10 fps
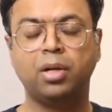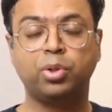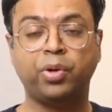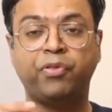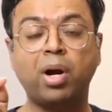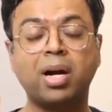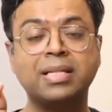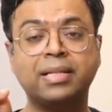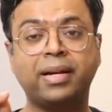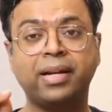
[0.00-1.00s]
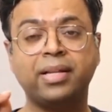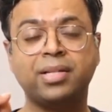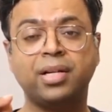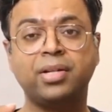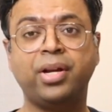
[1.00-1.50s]
So if you are considering
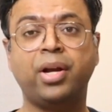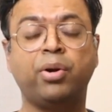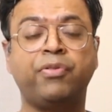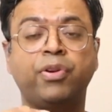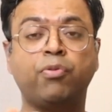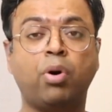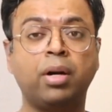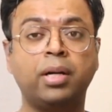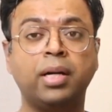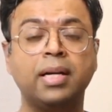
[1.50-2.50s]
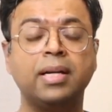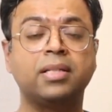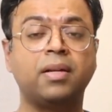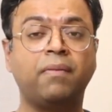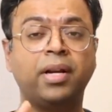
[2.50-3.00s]
this surgery, or if you want
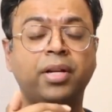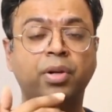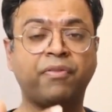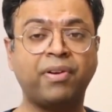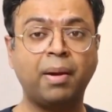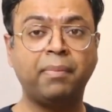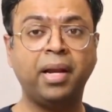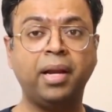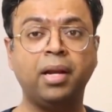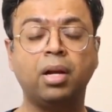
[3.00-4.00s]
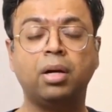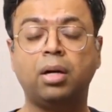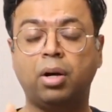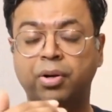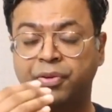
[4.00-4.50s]
someone in your family,
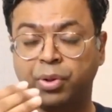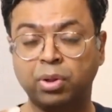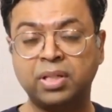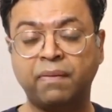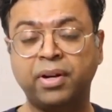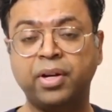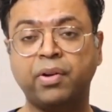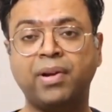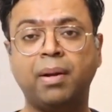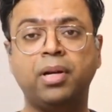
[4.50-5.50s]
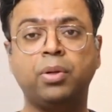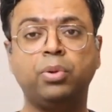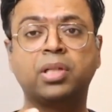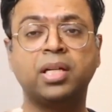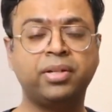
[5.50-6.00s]
or if you know someone in your family who
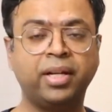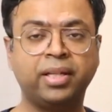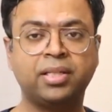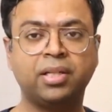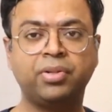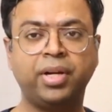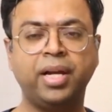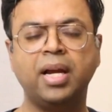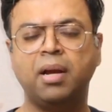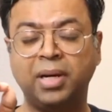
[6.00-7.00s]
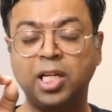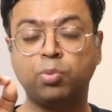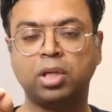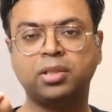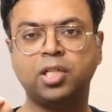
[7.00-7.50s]
is considering this surgery, please
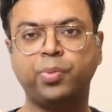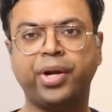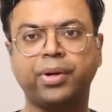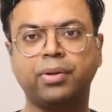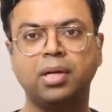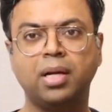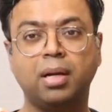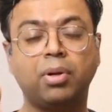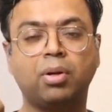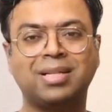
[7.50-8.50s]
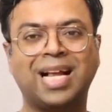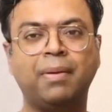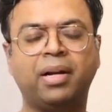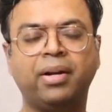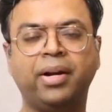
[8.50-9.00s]
watch this video because I'll
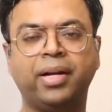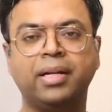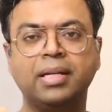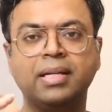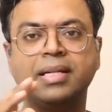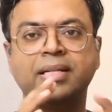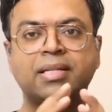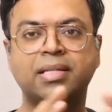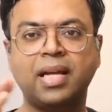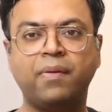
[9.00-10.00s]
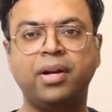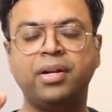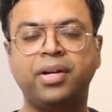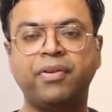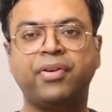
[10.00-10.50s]
be clearing
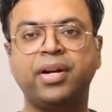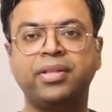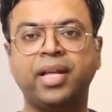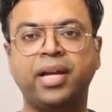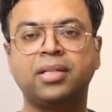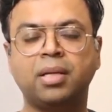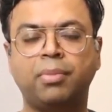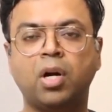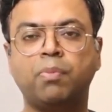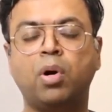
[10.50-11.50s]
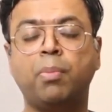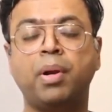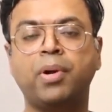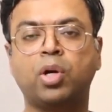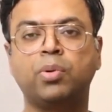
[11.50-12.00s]
7 different things about mommy
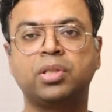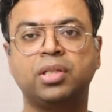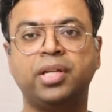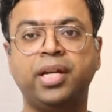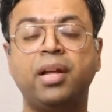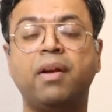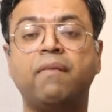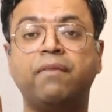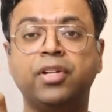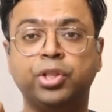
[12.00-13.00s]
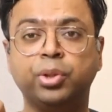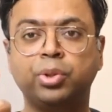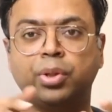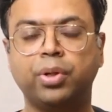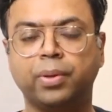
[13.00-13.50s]
makeover surgery which you should